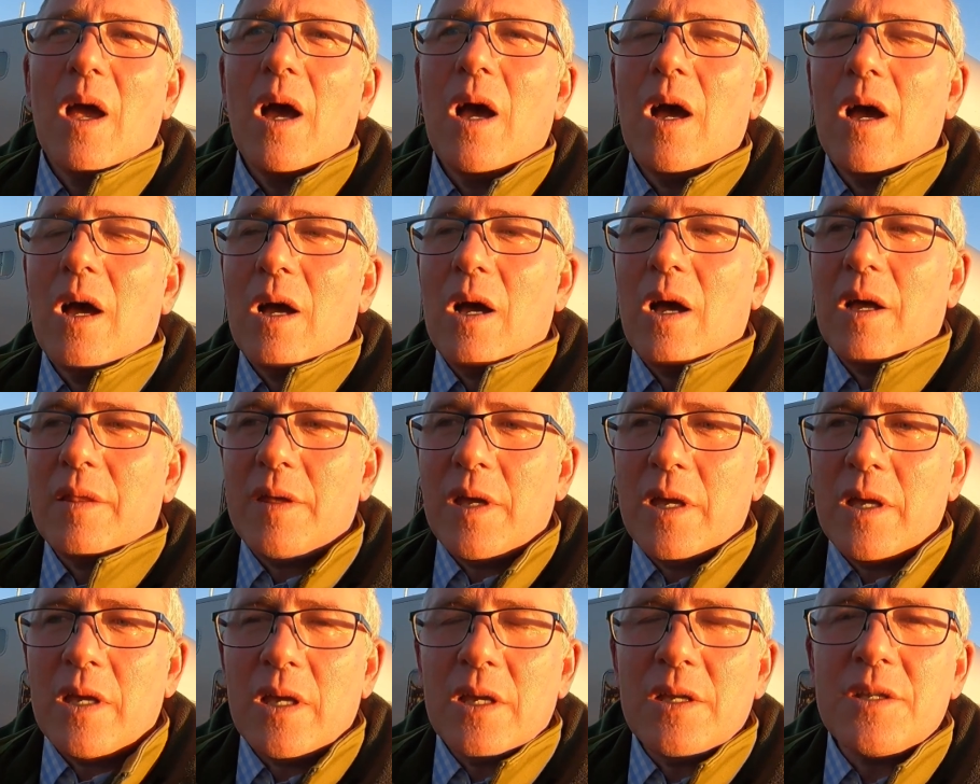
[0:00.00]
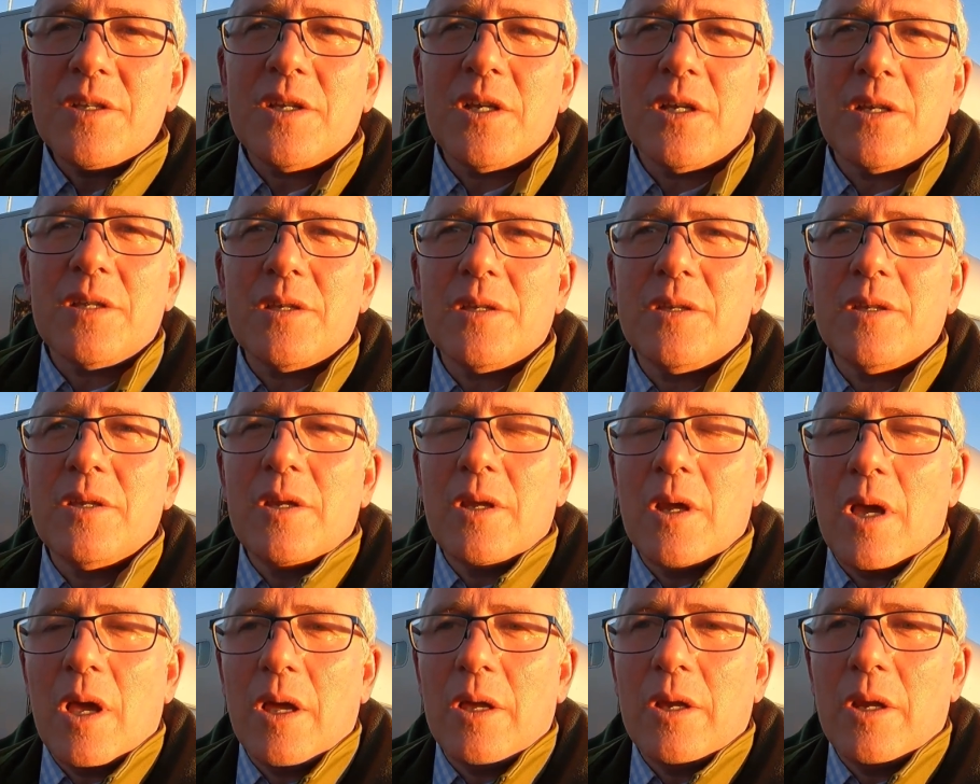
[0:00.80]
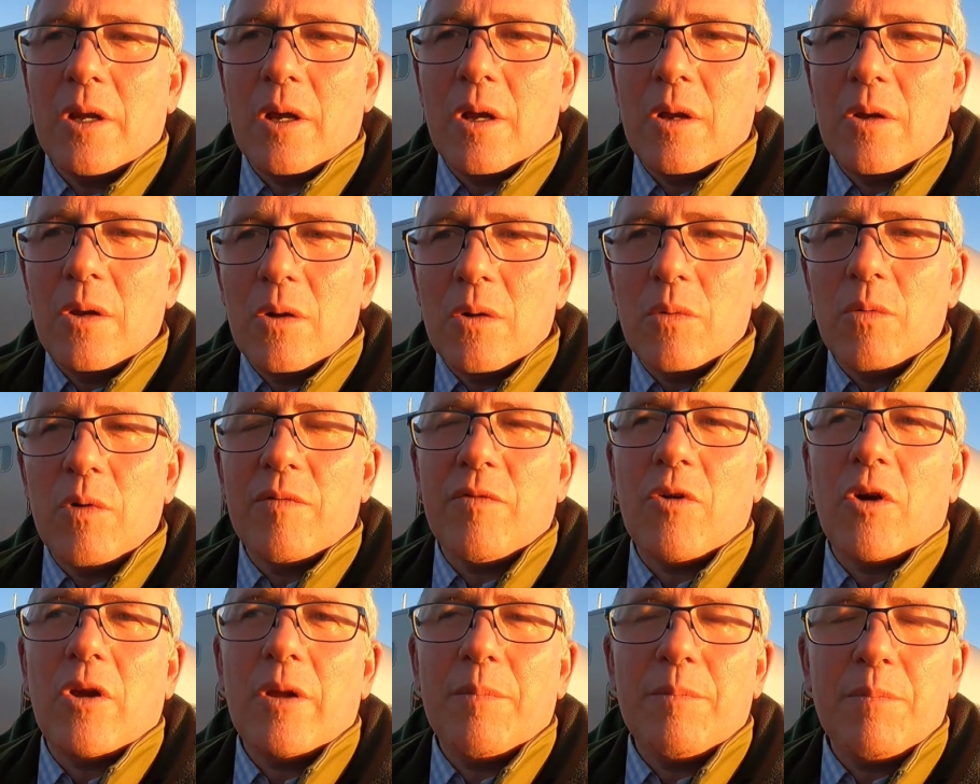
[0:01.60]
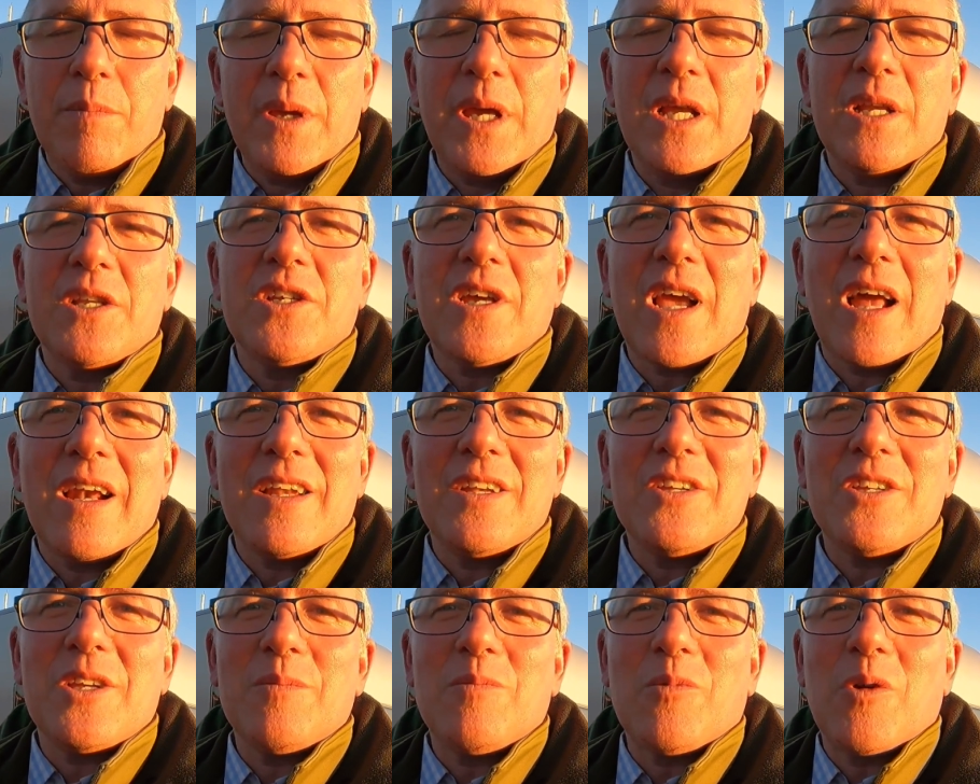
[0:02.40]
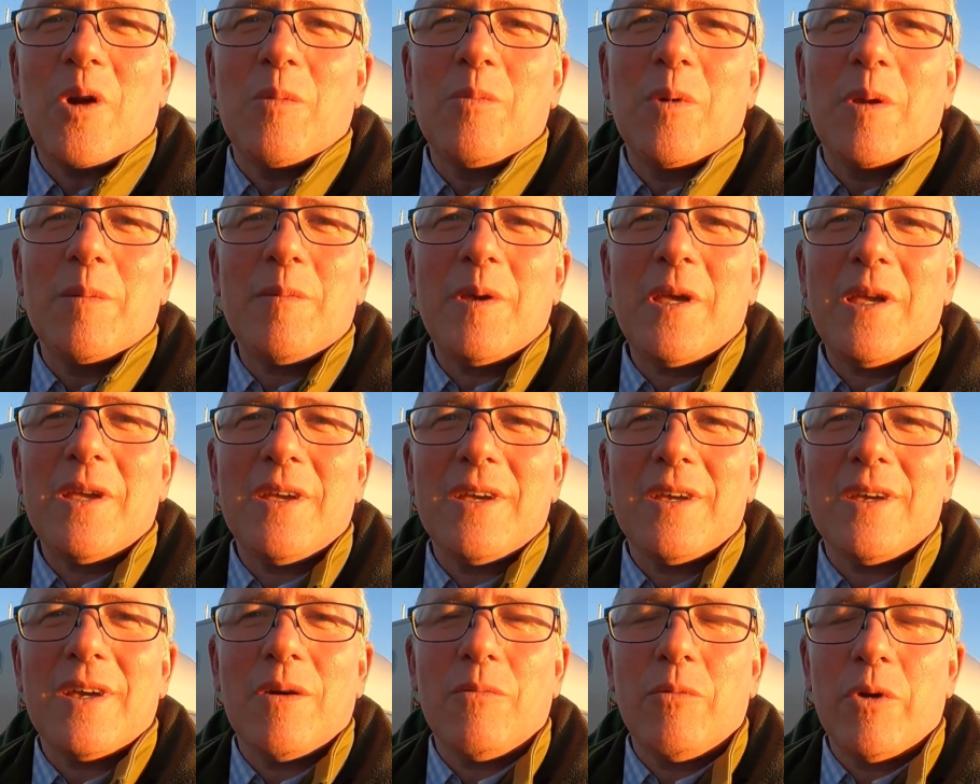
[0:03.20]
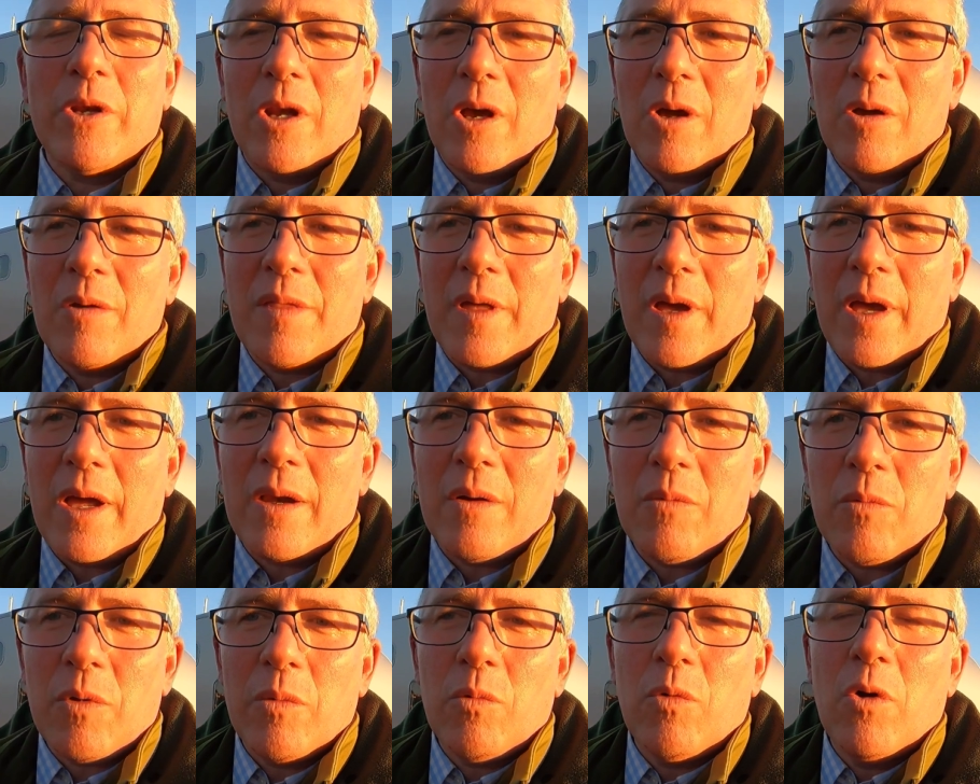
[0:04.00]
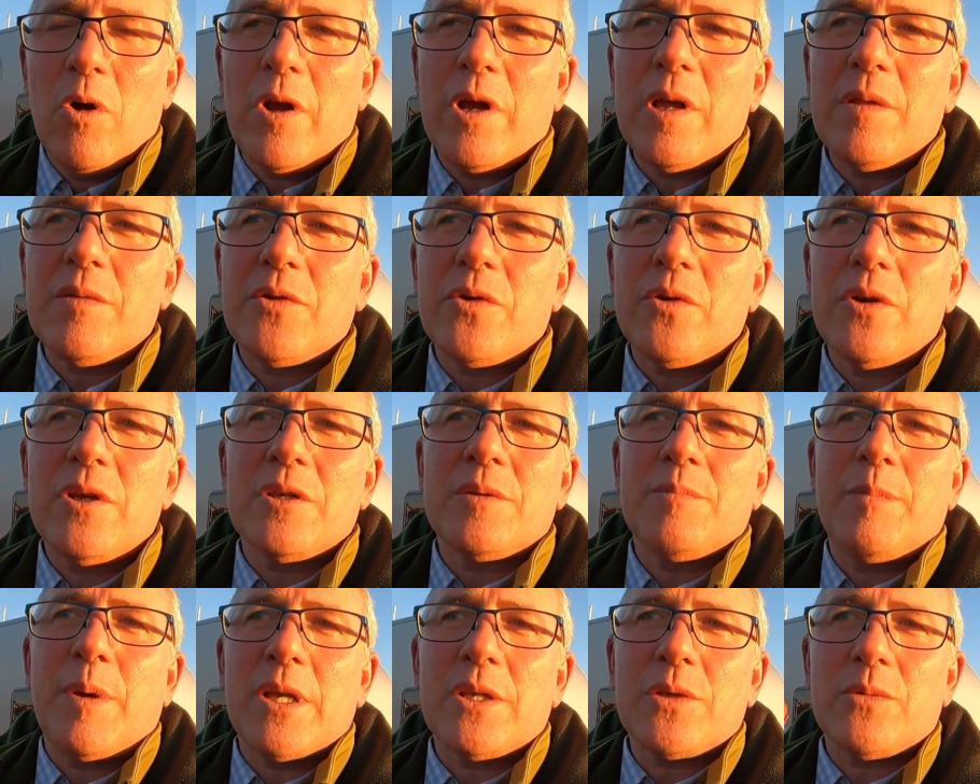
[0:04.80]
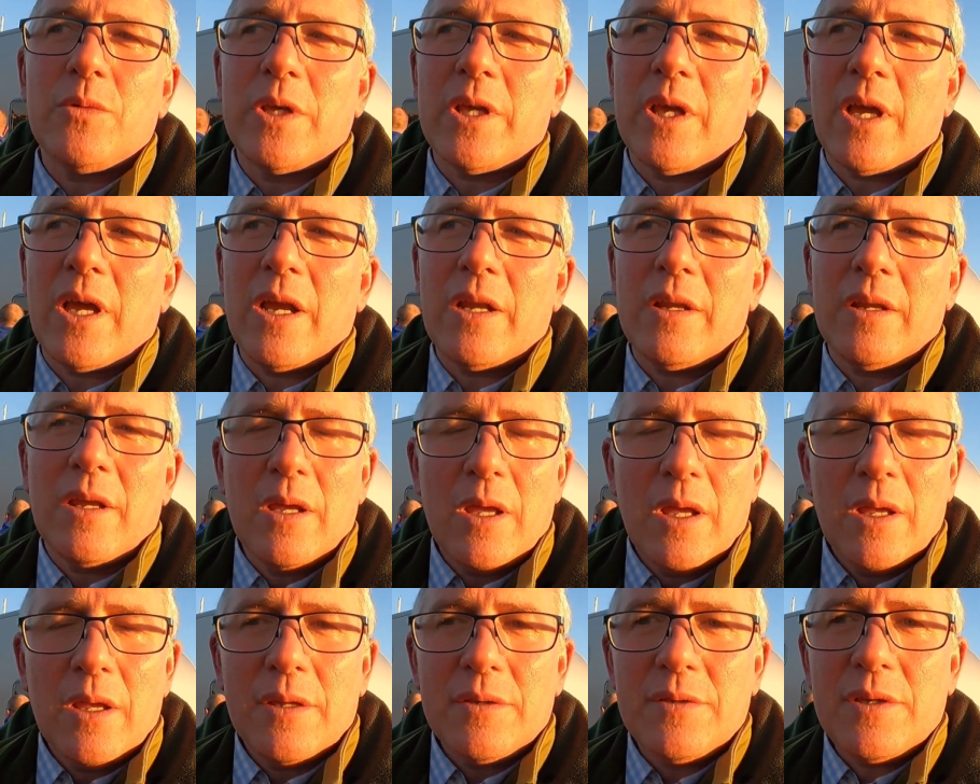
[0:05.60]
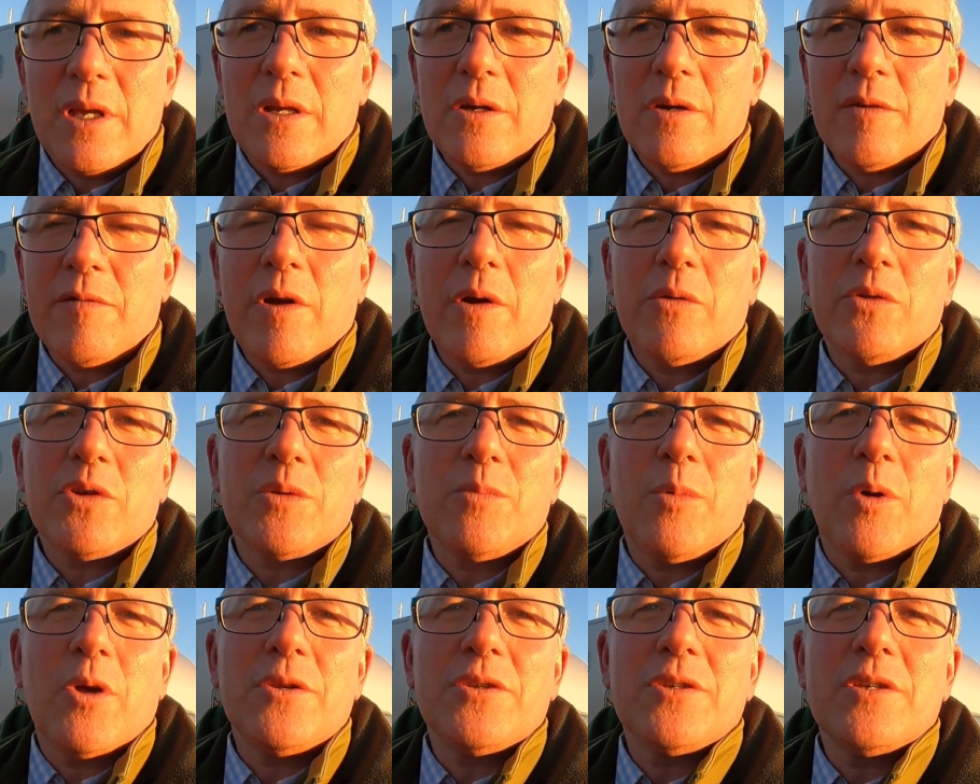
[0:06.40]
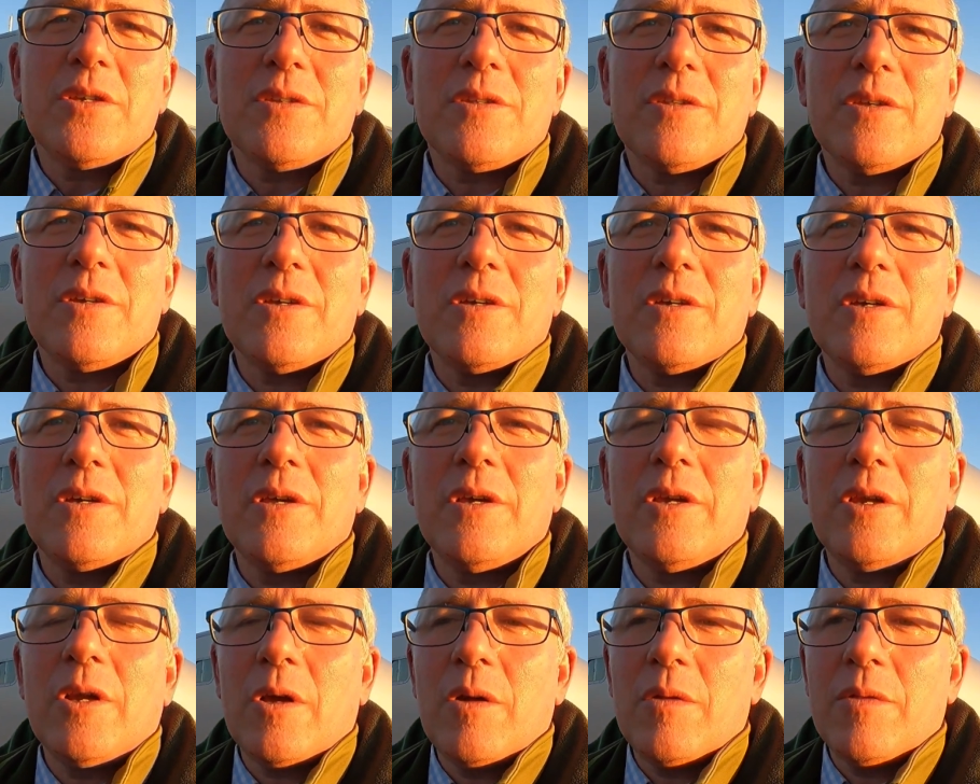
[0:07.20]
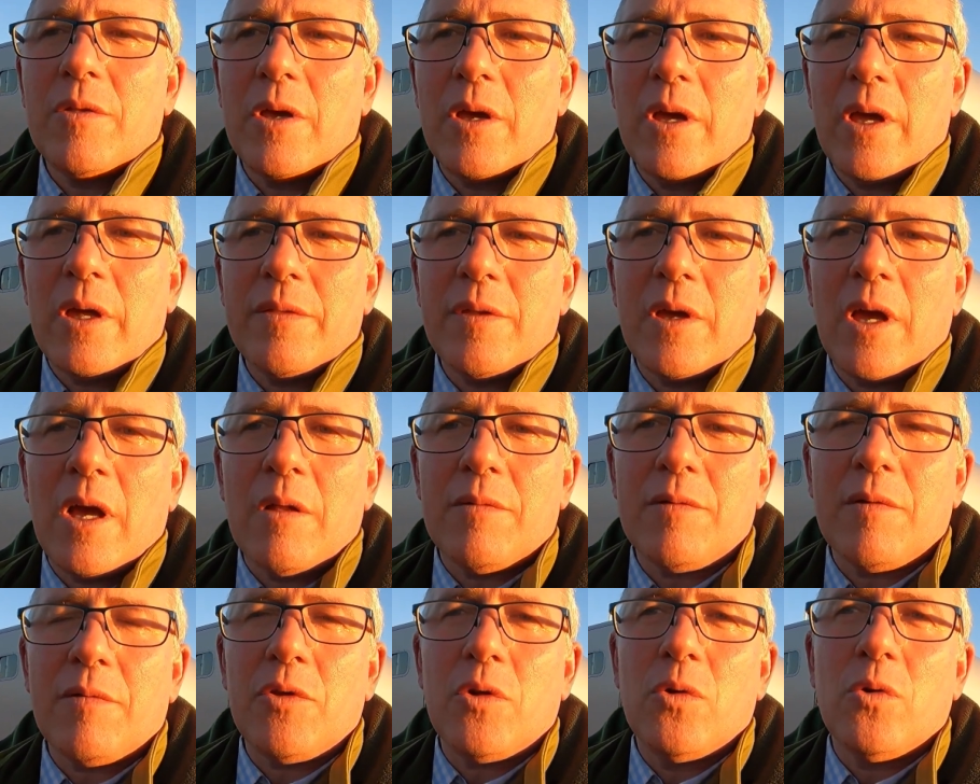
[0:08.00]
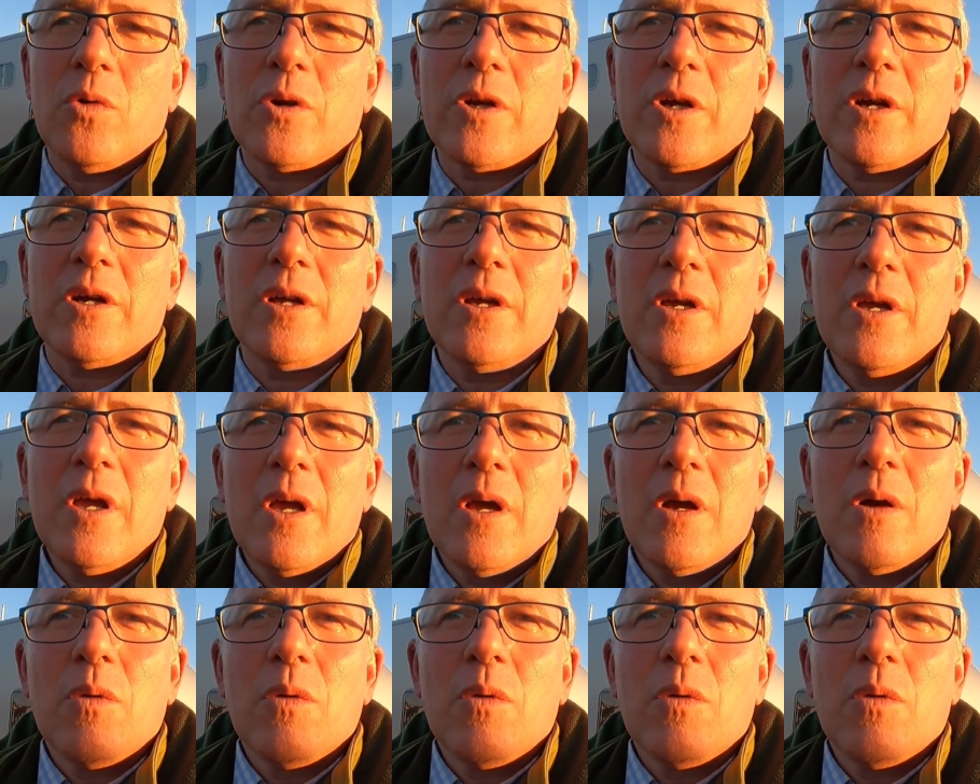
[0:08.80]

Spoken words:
I think it's just, look, we've got a big challenging problem here. We know that. We're working through it as best we can. The centre of our response is the health of the orca.